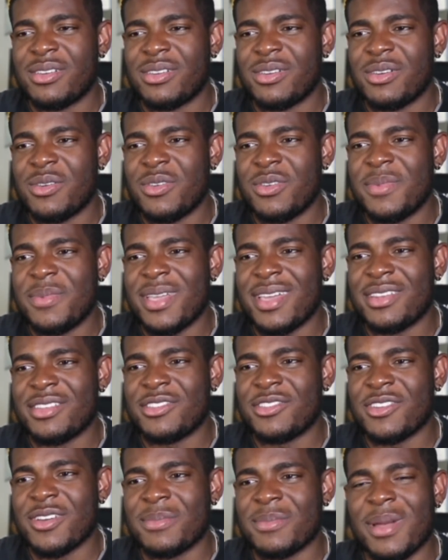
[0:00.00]
Who would be on the
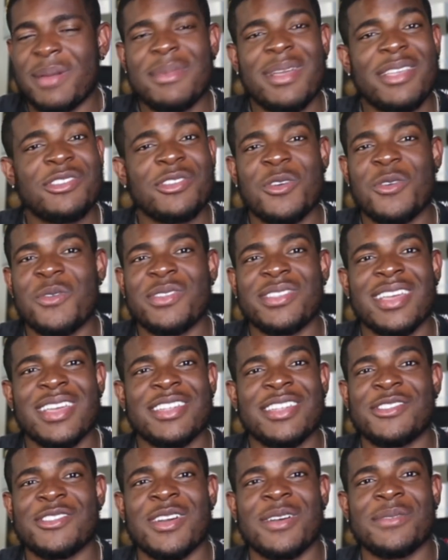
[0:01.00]
drums? I'm not sure who was on
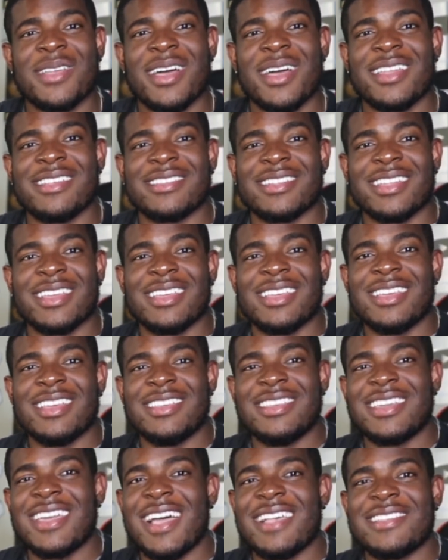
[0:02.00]
the drums, honestly.
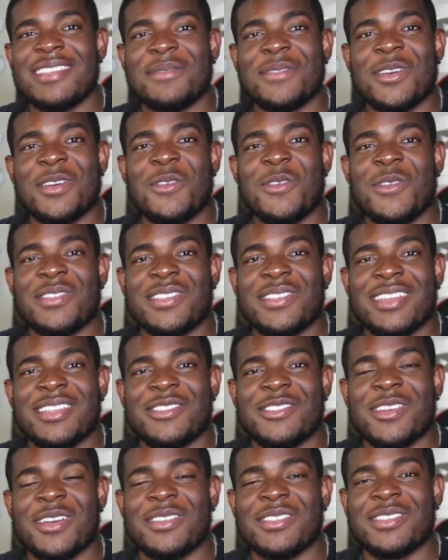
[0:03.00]
You guys ever know who was on the
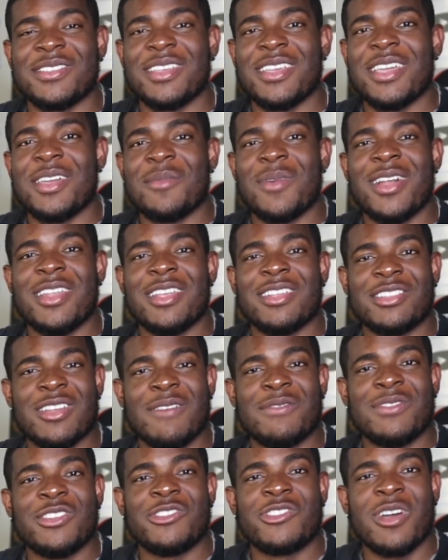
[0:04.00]
drums? But I
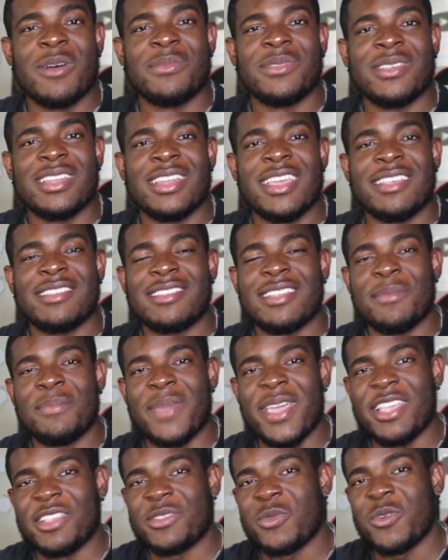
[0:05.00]
love the drums in this. The
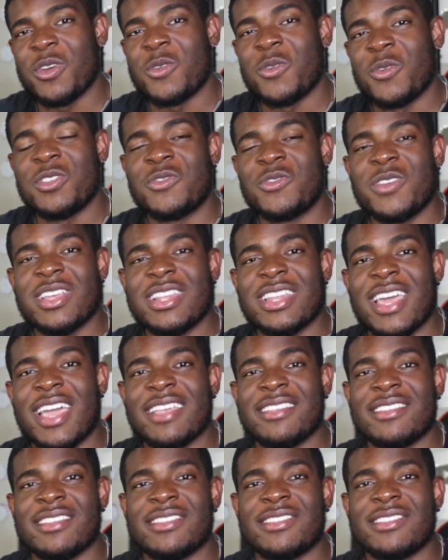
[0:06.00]
bass work was really
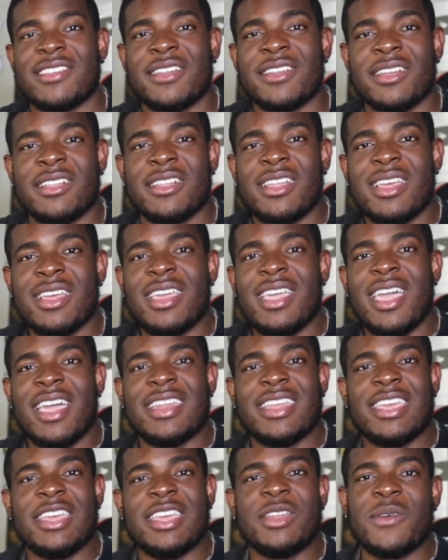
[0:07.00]
nice and subtle and
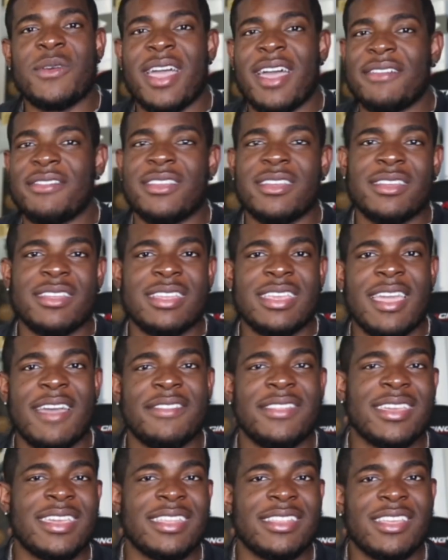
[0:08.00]
then you know have the you have
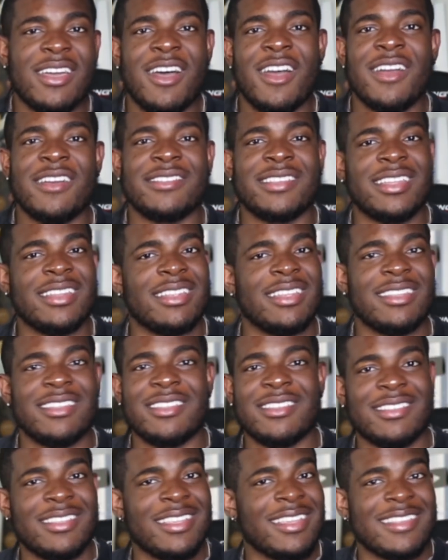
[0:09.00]
the guitars and
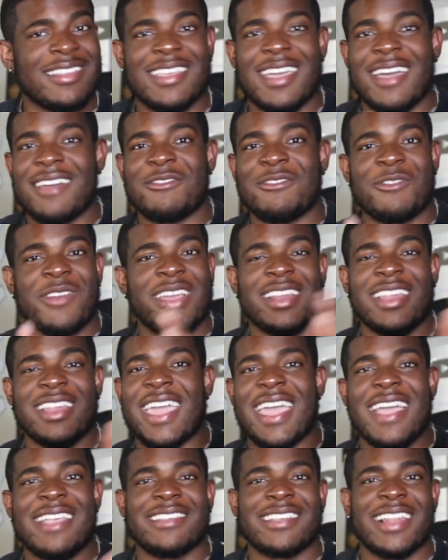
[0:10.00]
then you just have regular
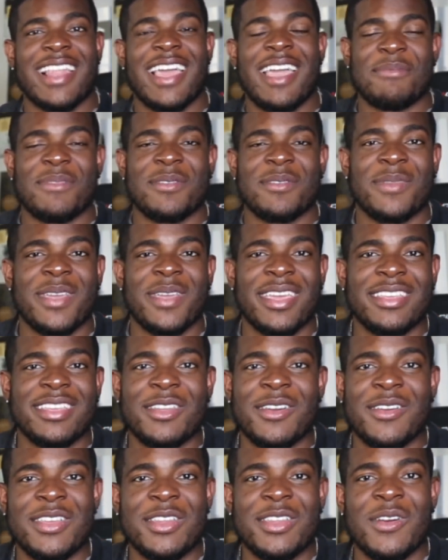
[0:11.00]
hands clapping, man. You
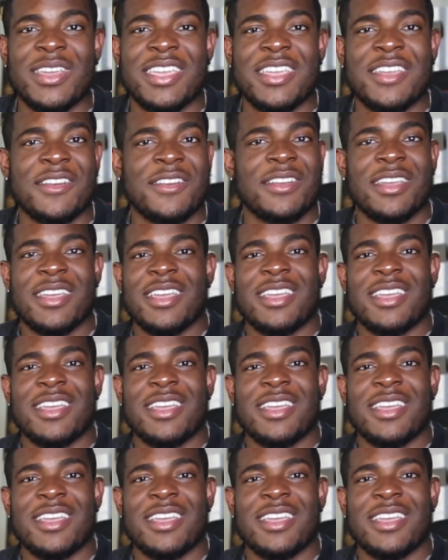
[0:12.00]
know you don't hear